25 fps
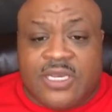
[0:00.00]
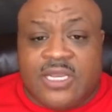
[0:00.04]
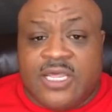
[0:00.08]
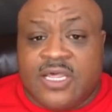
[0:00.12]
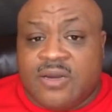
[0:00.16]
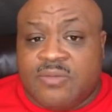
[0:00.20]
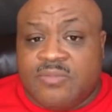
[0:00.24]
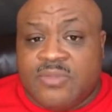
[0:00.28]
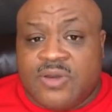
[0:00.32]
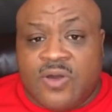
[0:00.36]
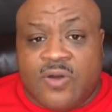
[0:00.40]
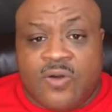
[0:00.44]
let
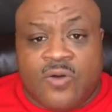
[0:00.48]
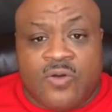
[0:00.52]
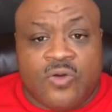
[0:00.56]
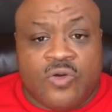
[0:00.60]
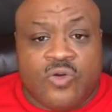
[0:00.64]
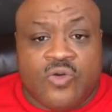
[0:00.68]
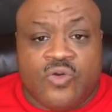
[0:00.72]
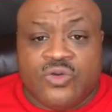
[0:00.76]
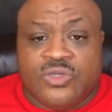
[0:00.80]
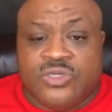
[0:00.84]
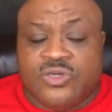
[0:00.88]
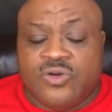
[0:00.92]
them know
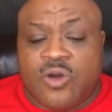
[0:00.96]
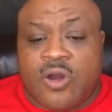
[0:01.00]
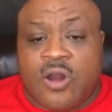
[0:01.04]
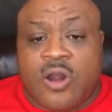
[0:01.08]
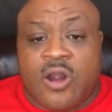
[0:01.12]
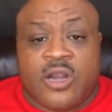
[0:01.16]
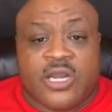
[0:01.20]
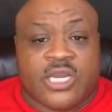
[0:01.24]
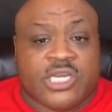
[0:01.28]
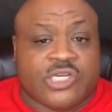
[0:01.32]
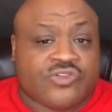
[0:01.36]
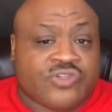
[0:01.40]
who you
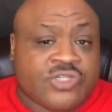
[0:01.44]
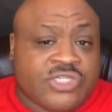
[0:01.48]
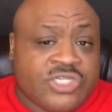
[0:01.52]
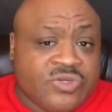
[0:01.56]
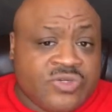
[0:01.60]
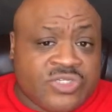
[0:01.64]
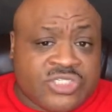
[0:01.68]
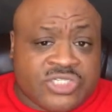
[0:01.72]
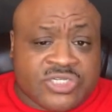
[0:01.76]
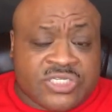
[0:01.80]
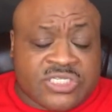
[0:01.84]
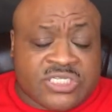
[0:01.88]
are,
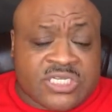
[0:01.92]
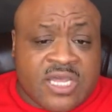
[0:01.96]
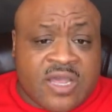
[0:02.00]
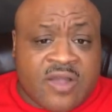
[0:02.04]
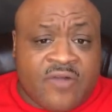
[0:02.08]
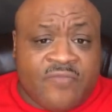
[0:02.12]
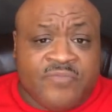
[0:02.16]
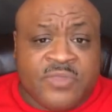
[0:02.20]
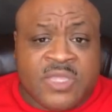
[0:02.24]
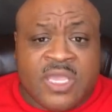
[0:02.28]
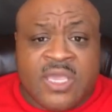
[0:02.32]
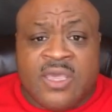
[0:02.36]
introduce
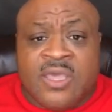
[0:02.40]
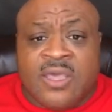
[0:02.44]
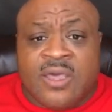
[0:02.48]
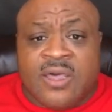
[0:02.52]
yourself.